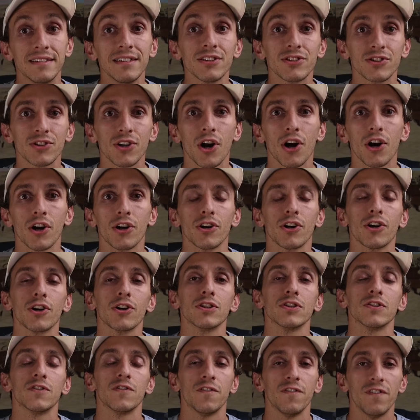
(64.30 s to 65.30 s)
this card
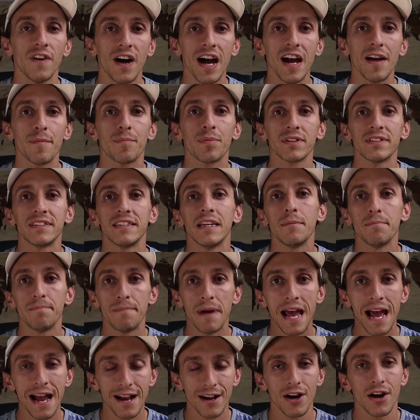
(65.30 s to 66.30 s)
earns 5%
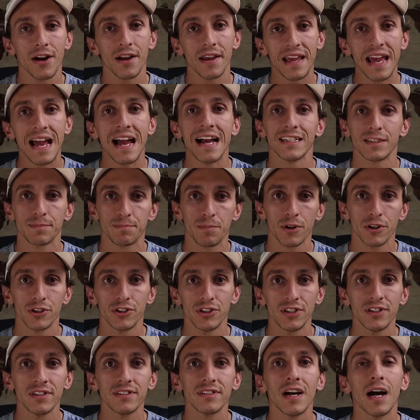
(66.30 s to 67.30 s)
back on gas
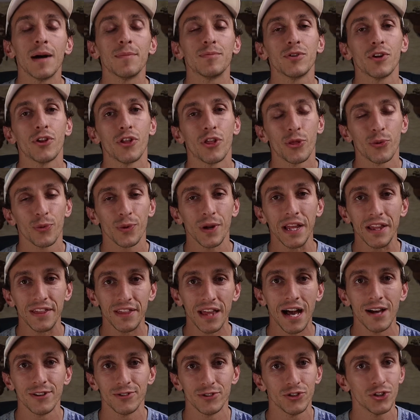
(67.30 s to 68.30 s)
purchases up to
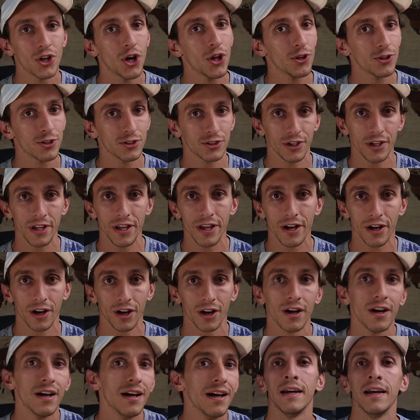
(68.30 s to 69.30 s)
$3,000 a
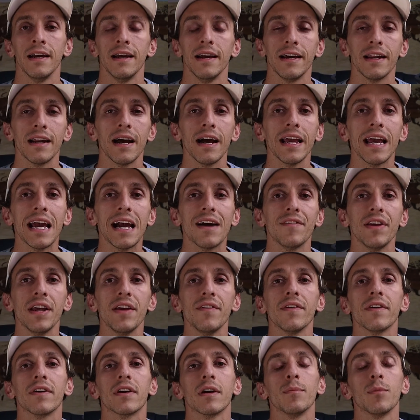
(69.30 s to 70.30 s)
year. And I haven't
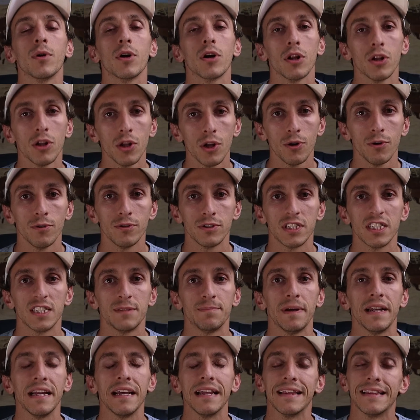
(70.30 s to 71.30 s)
even come close to
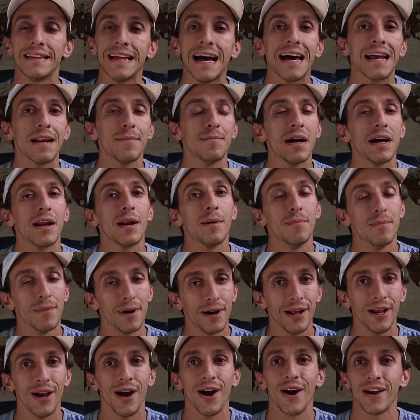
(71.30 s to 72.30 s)
spending that amount of
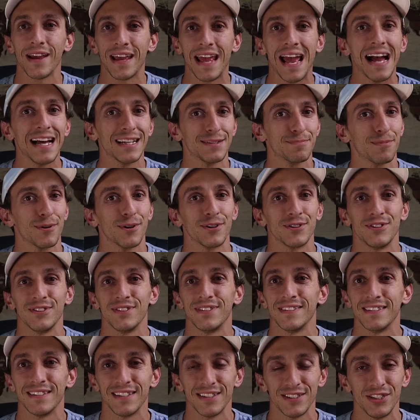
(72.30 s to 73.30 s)
money on gas
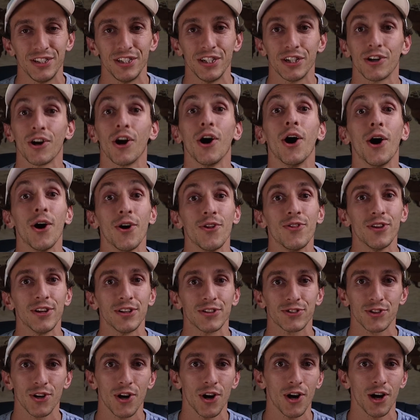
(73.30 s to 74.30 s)
purchases this year on
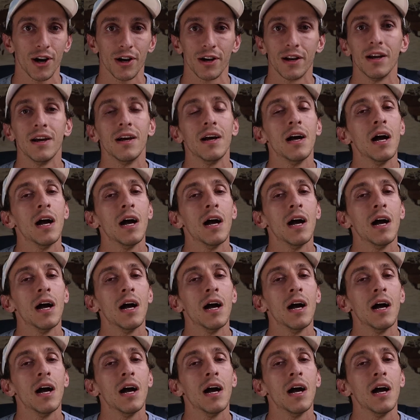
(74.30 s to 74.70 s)
this card.